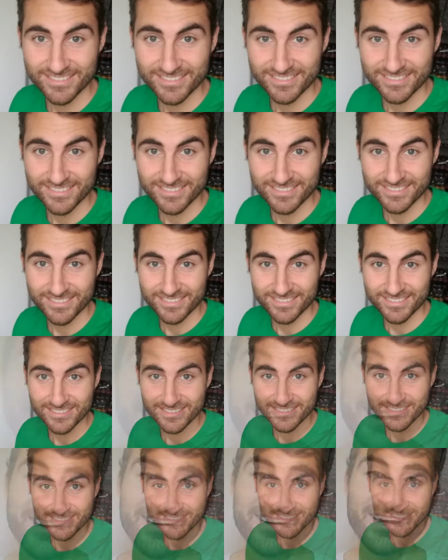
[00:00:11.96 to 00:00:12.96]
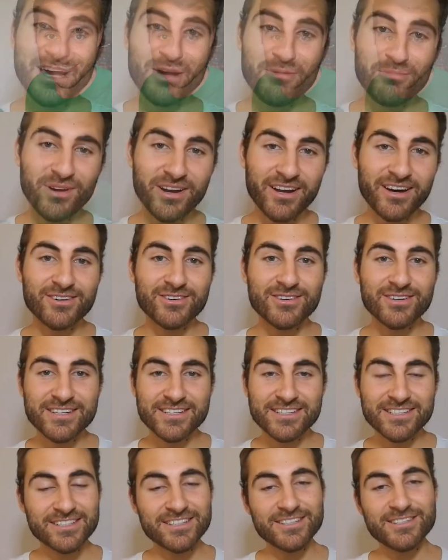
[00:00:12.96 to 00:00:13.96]
Worked there a couple
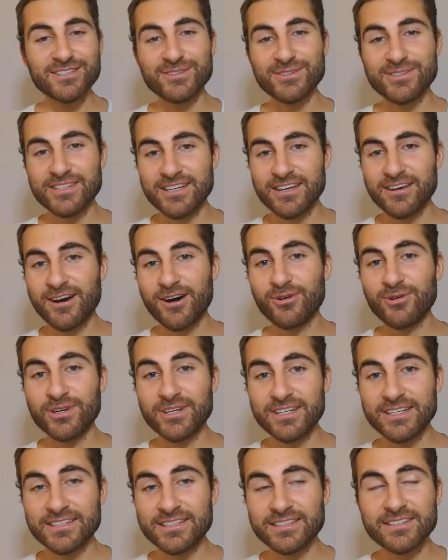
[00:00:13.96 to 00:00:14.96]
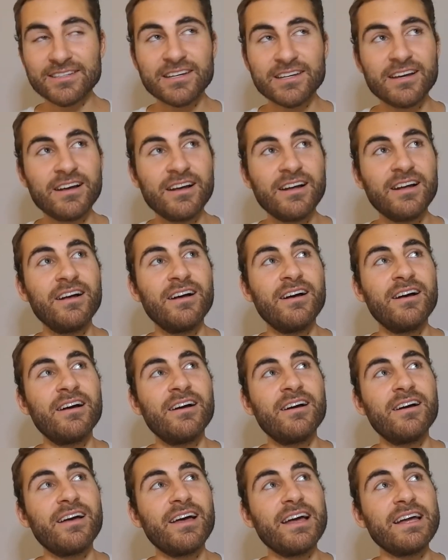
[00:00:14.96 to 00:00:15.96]
hours just to see how it is.
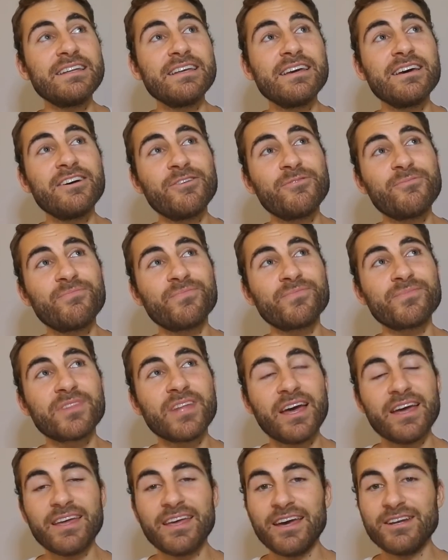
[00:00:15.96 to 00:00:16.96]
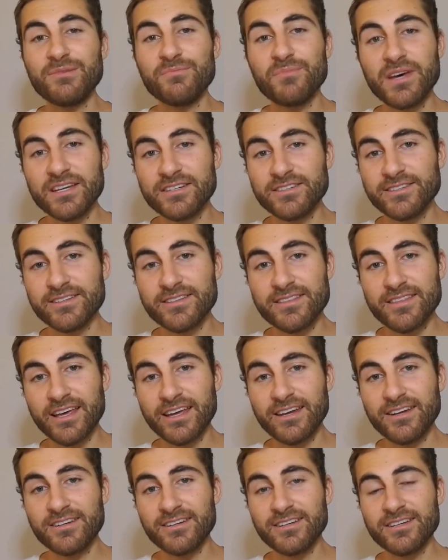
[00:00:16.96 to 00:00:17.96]
And yeah, I can imagine
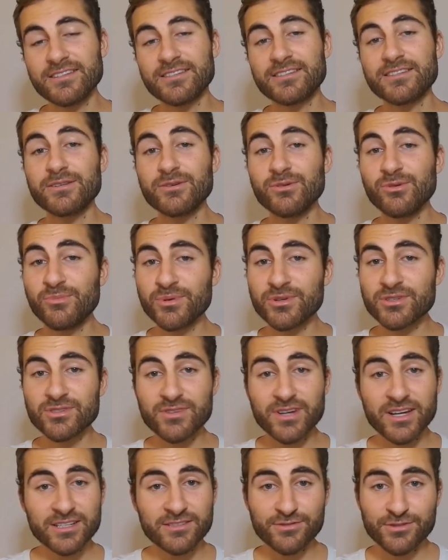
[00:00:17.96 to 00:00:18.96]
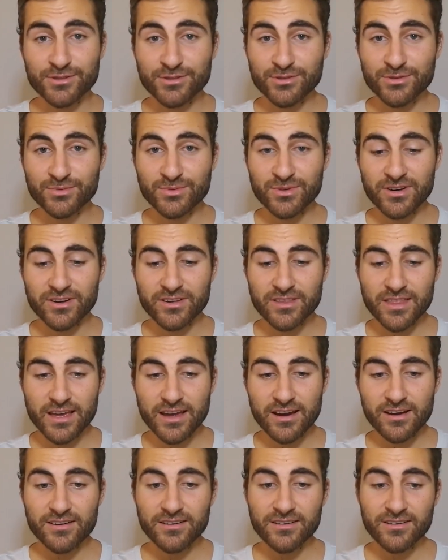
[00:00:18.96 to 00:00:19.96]
that it is super stressful to work
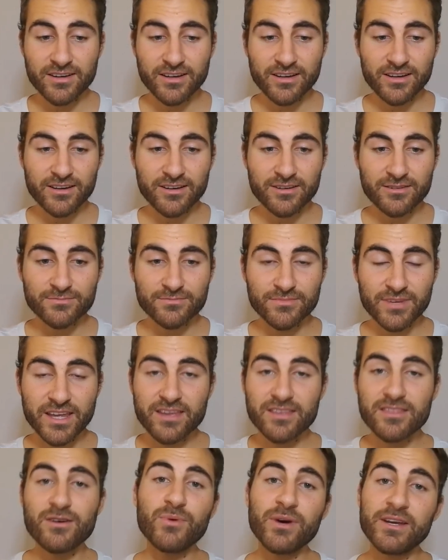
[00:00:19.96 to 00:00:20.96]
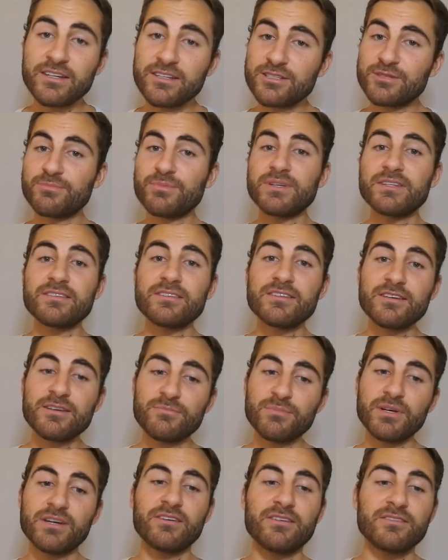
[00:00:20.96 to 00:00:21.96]
there. Either when it's busy,
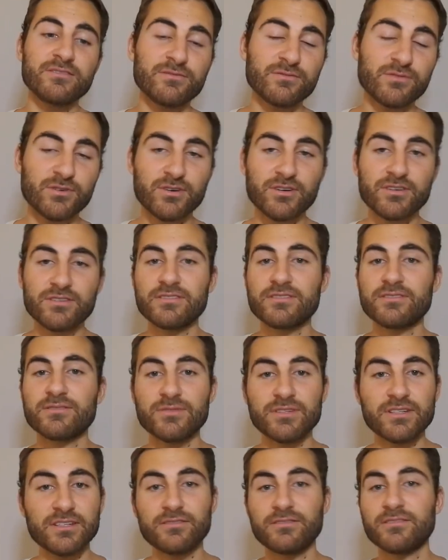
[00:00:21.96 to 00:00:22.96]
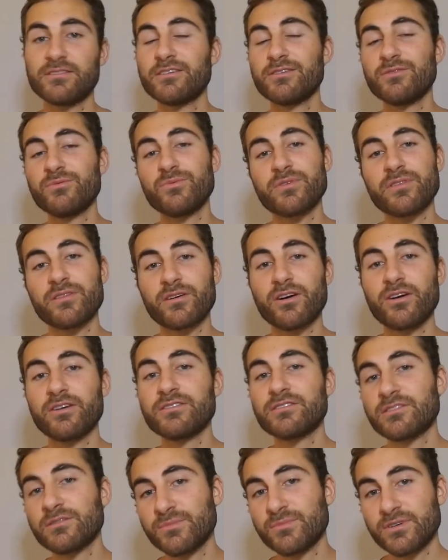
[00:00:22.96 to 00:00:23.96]
because of course you need to deal with
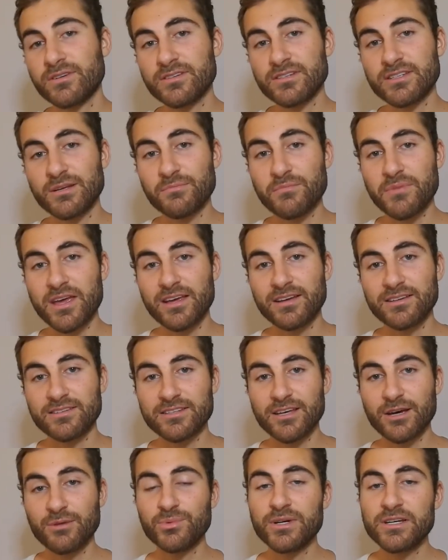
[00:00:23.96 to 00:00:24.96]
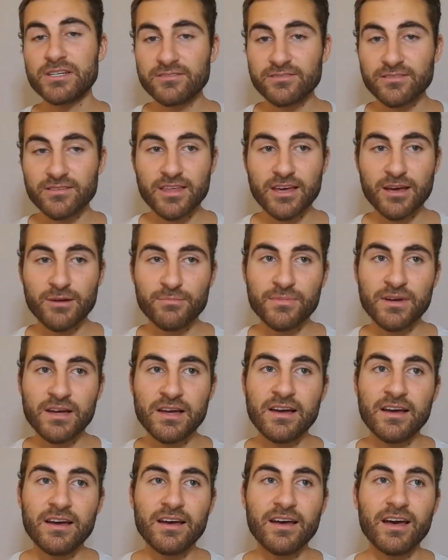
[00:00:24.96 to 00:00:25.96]
customers and make Subways for them.
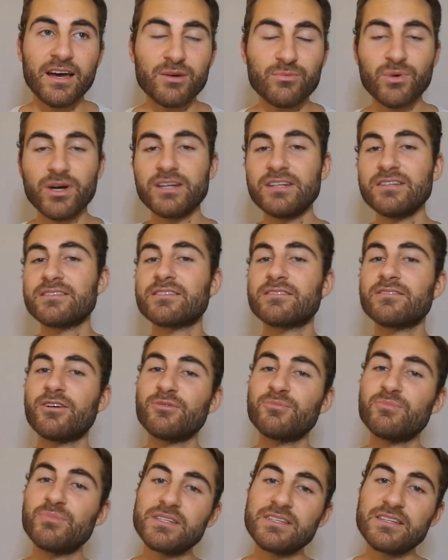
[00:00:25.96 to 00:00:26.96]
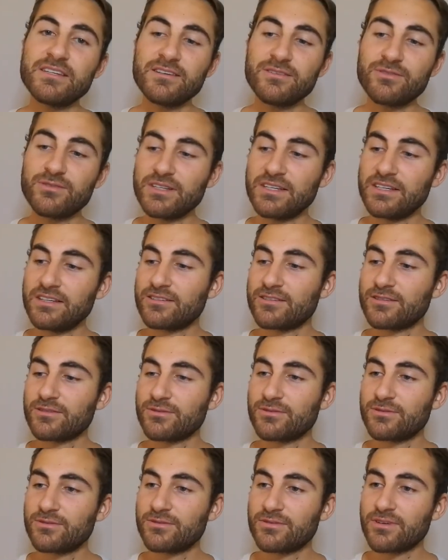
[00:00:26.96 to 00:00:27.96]
And when it's not busy, you need
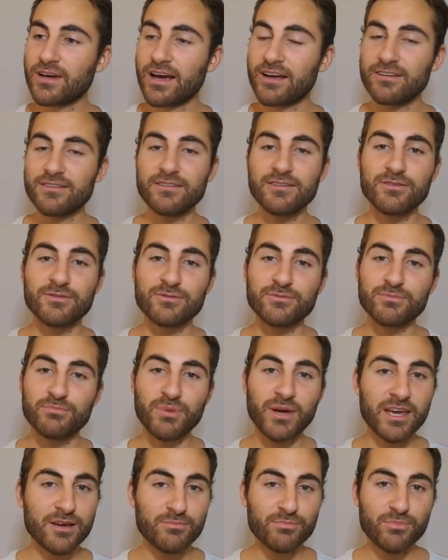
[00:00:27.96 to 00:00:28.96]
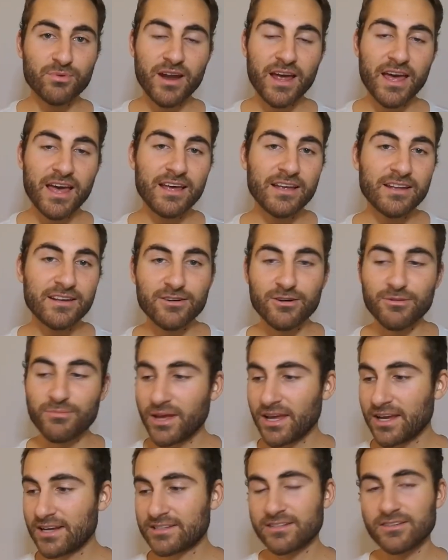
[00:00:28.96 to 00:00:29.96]
to, I don't know, bake bread or
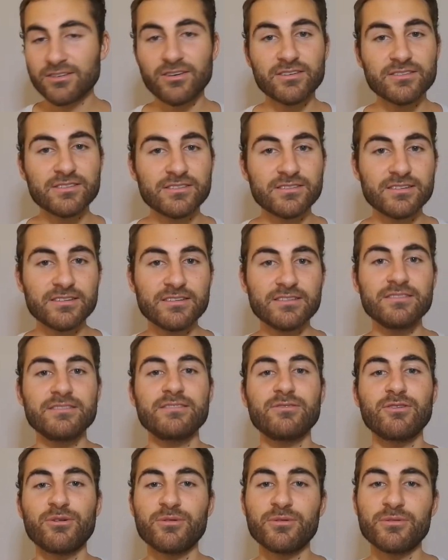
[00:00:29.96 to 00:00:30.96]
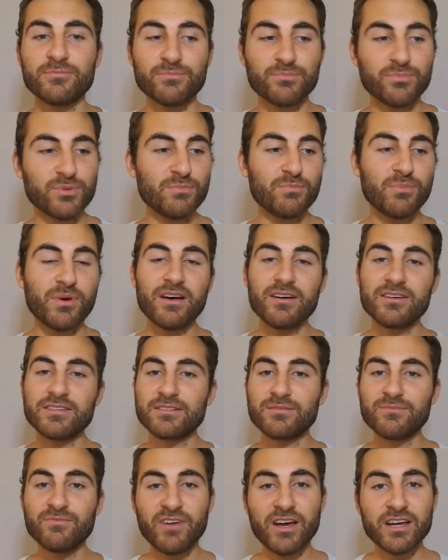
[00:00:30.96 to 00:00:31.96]
make sauces or prepare
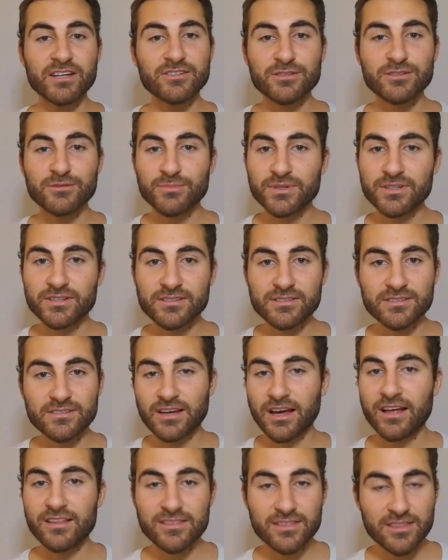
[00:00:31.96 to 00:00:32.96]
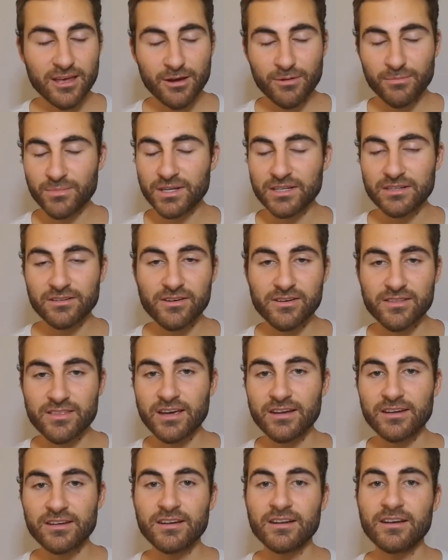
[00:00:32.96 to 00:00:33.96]
some vegetables, cut them and all
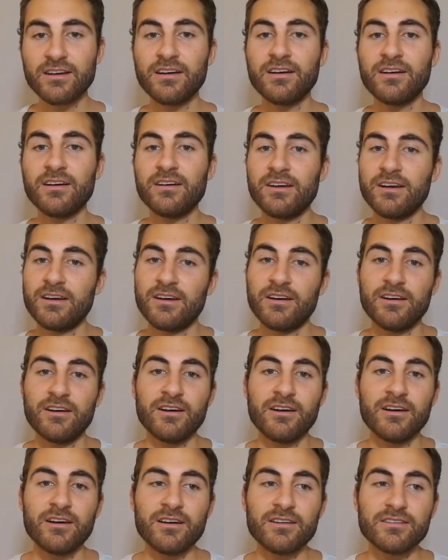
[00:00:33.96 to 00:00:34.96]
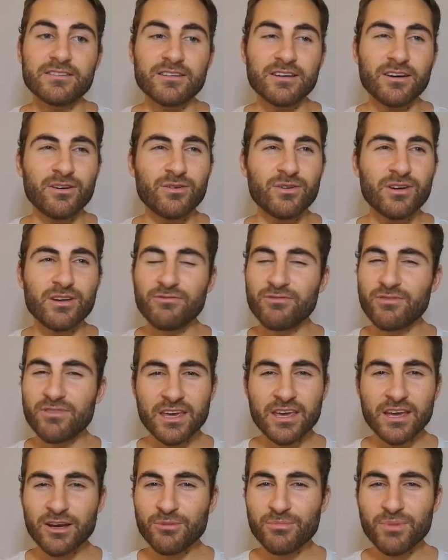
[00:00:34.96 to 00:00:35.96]
that. So if you
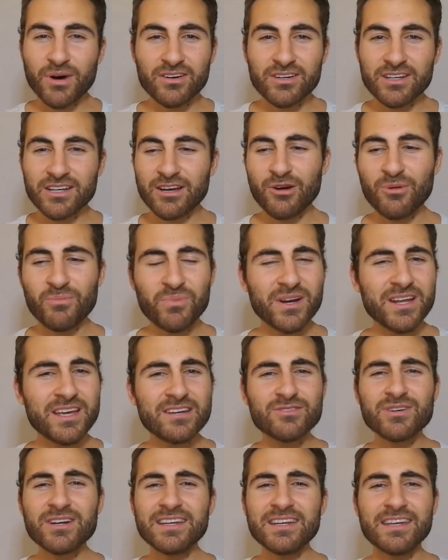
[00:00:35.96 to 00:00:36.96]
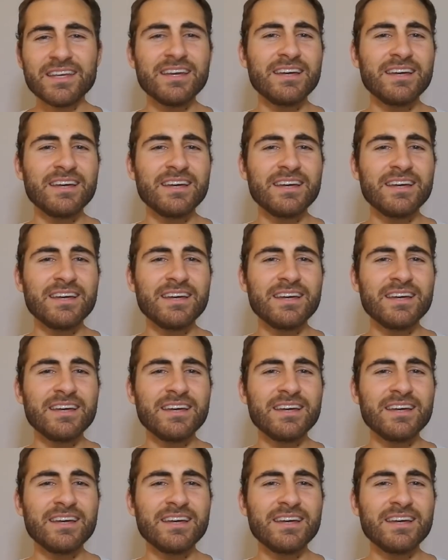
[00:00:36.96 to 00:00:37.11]
think about it, completely,